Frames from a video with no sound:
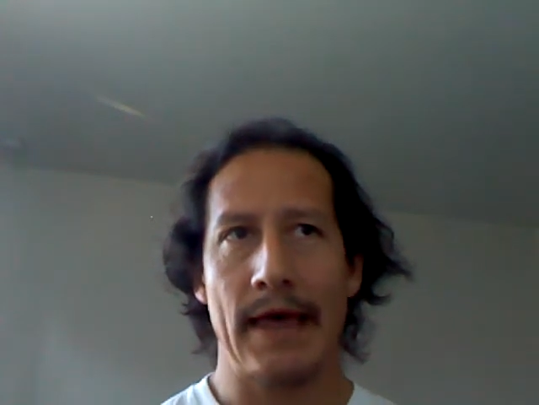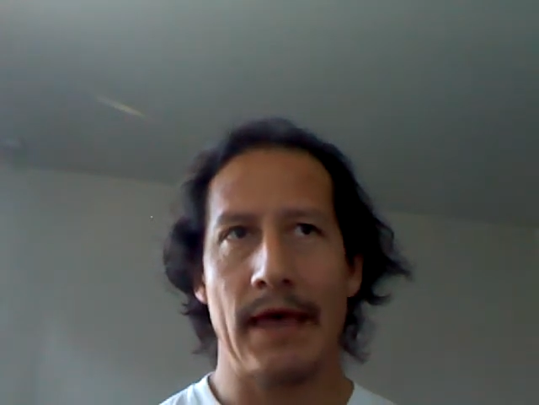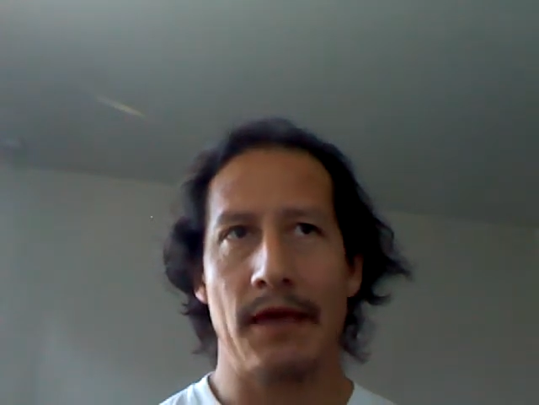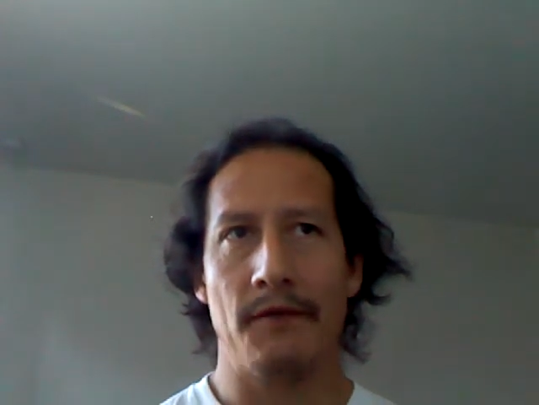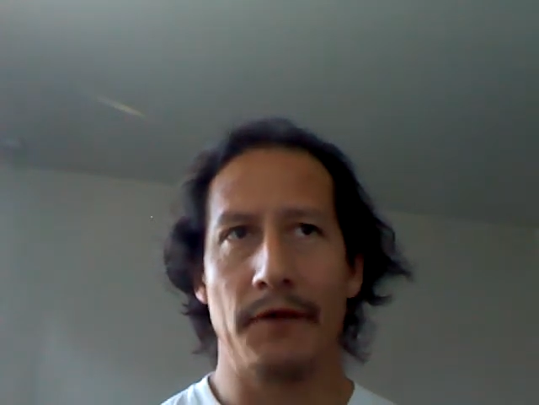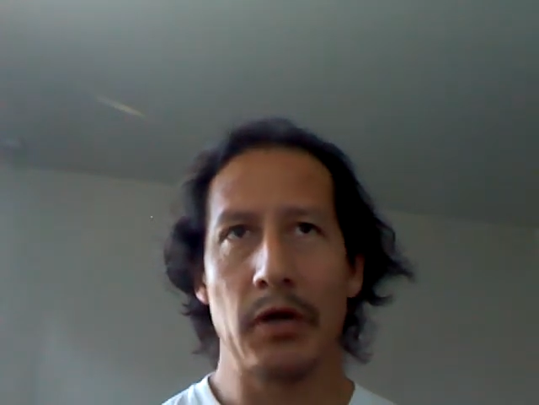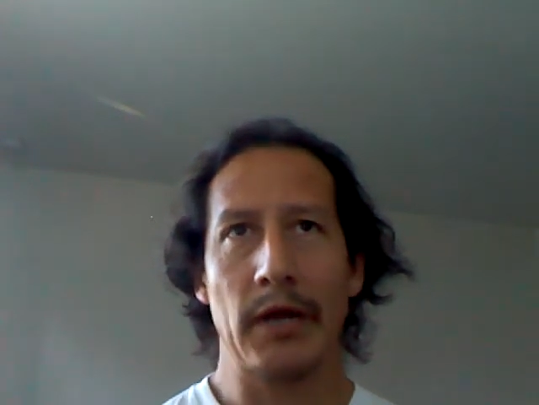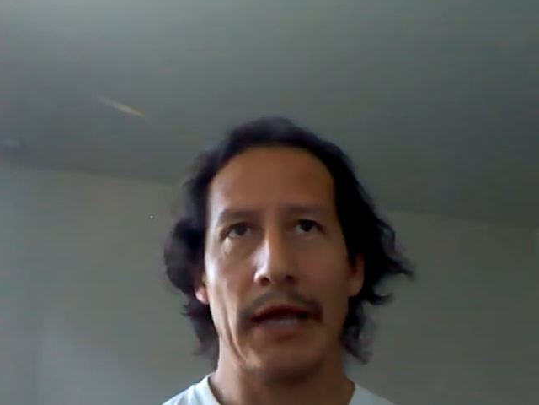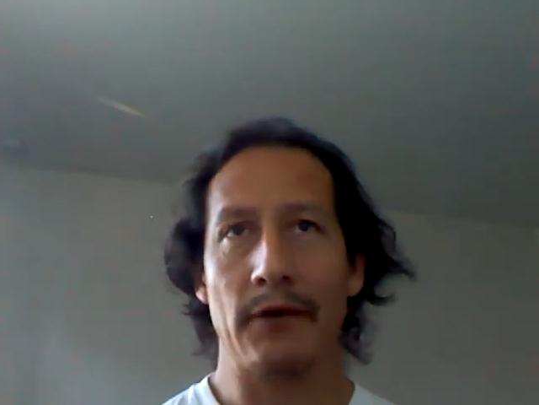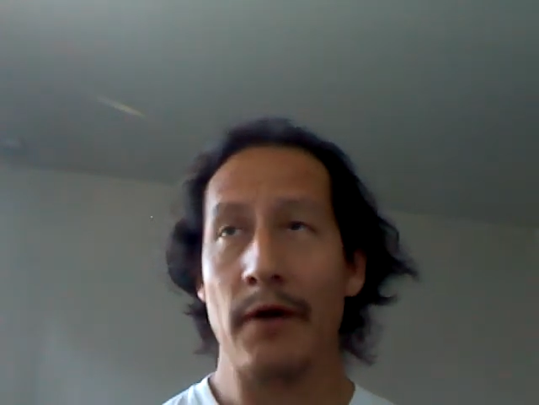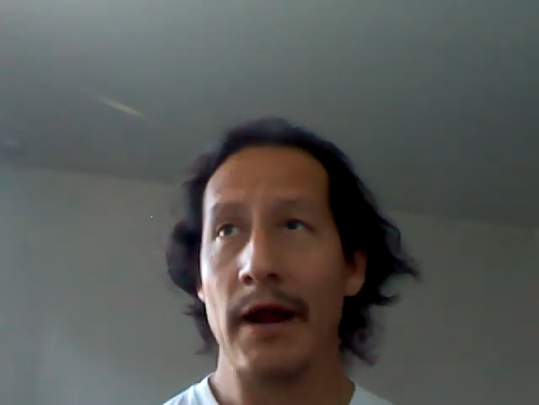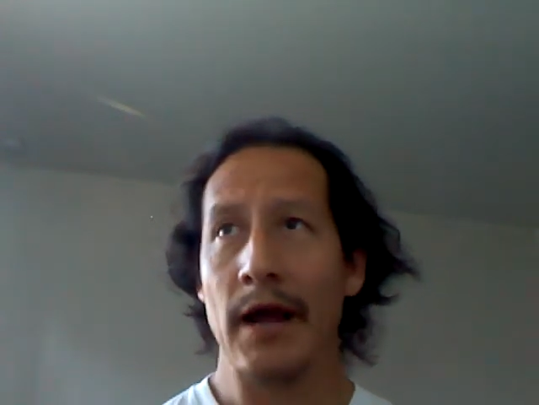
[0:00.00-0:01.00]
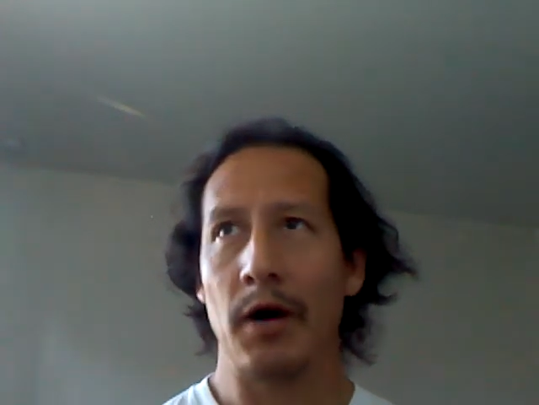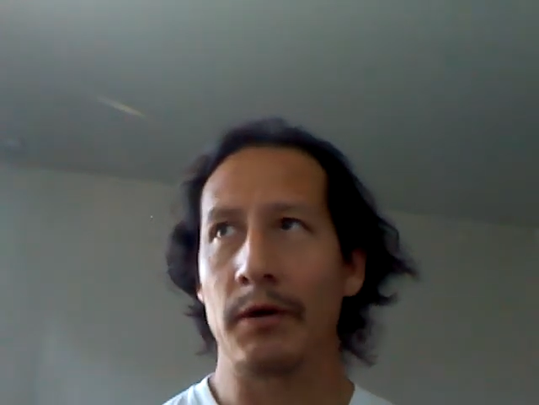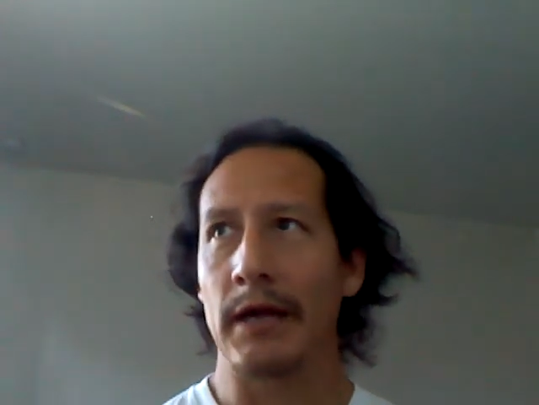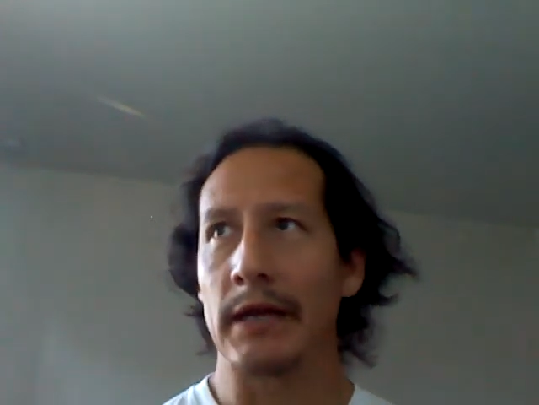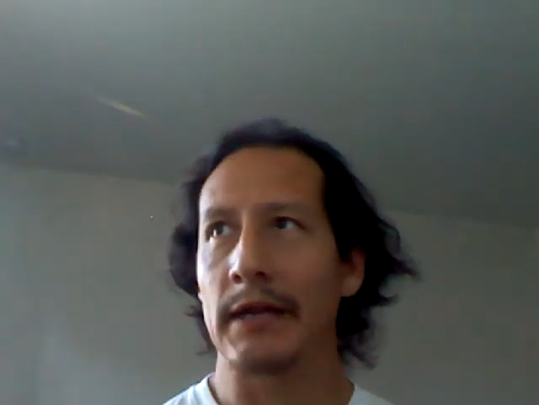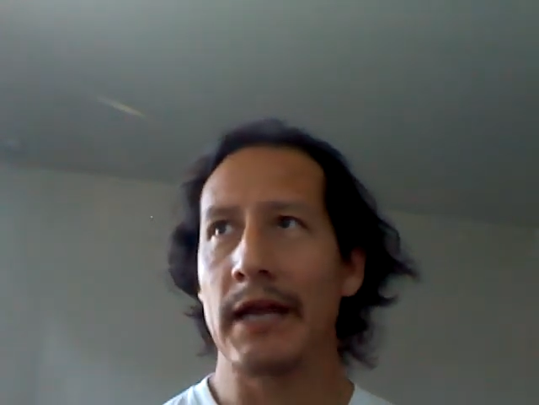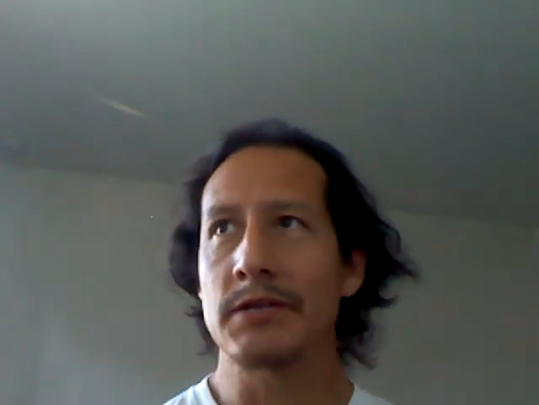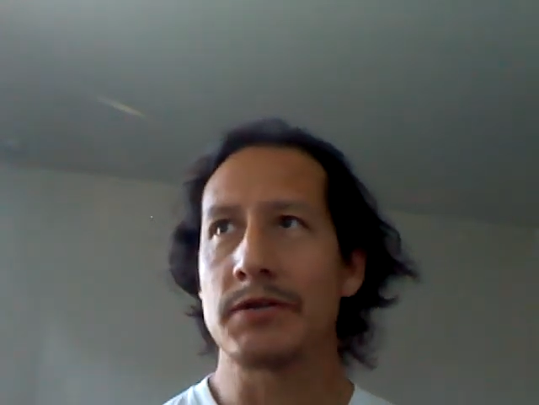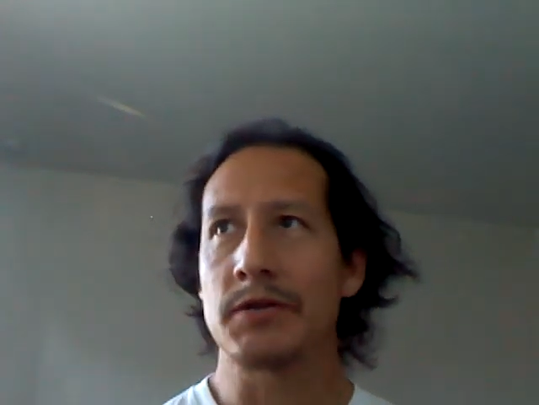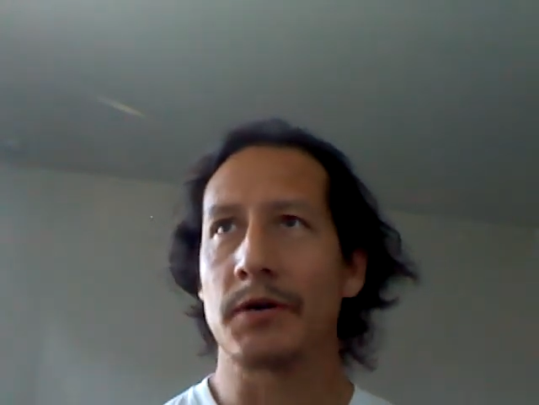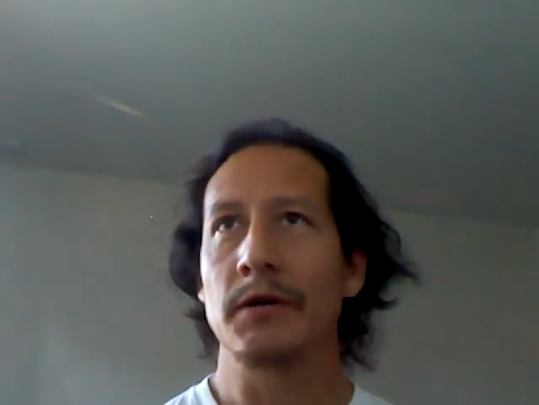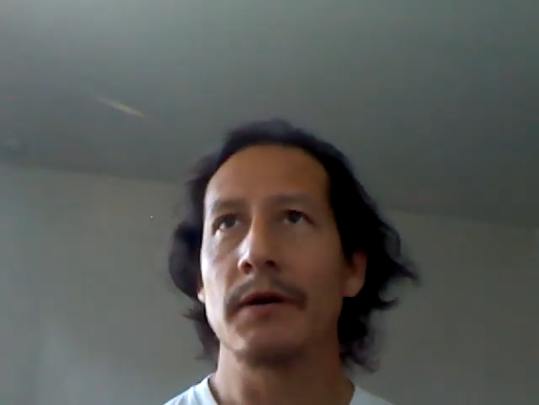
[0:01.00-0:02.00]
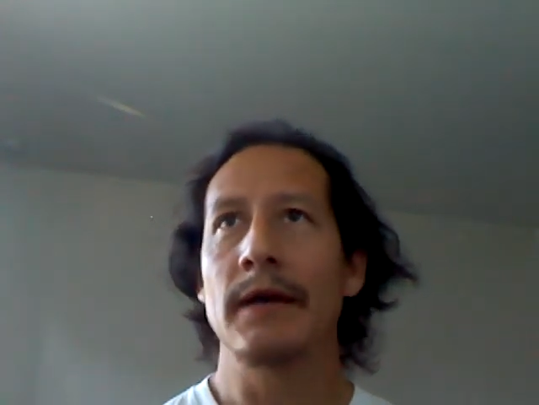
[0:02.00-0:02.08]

If we look around in nature,